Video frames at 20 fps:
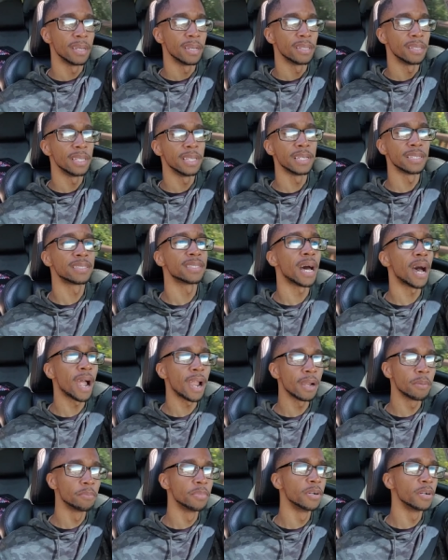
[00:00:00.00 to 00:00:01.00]
the
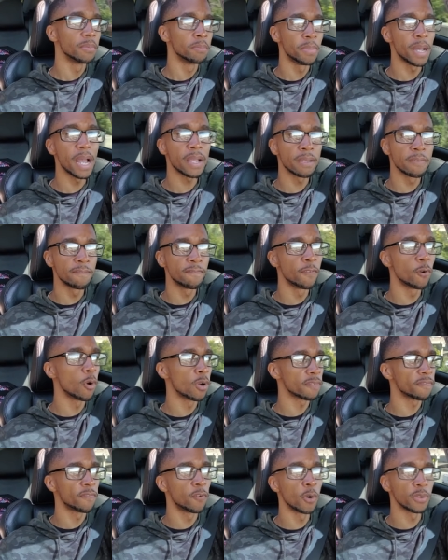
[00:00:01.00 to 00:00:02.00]
entire book back and
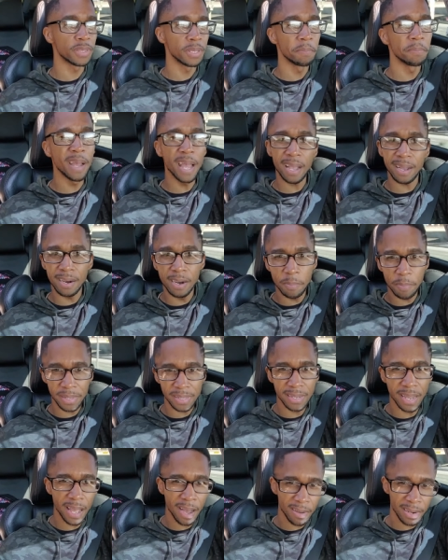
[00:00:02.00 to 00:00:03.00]
forth, forth and back, up
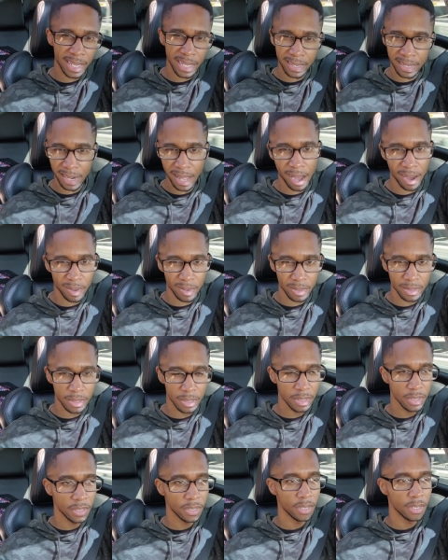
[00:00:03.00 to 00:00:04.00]
and down, in and out.
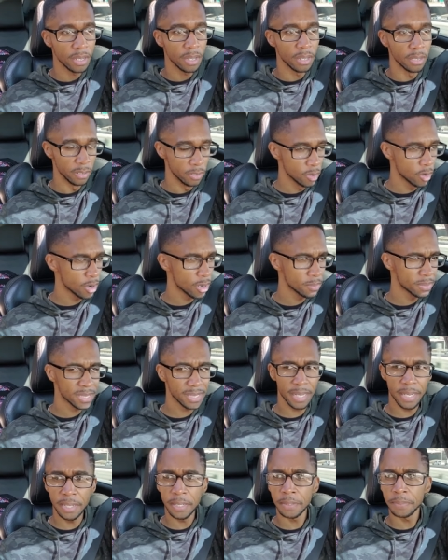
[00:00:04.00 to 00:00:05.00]
You know what I'm
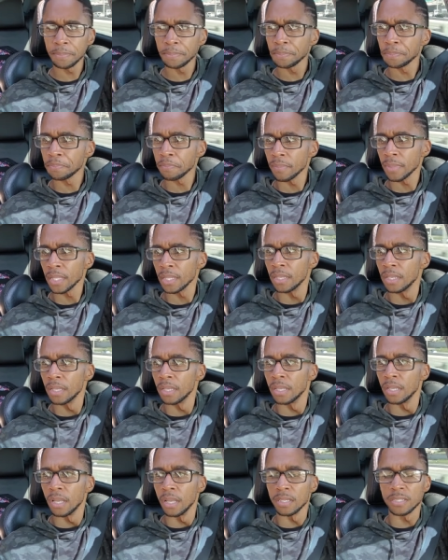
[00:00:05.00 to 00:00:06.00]
saying?
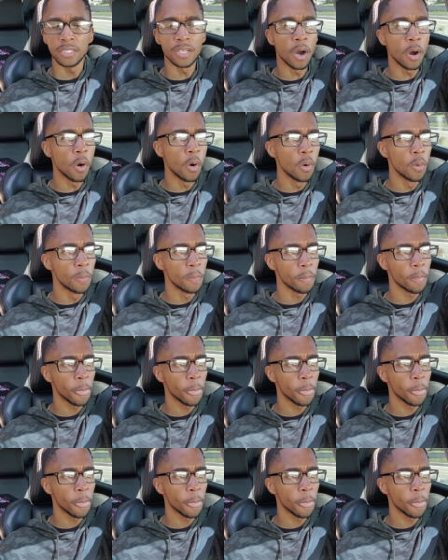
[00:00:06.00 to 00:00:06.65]
So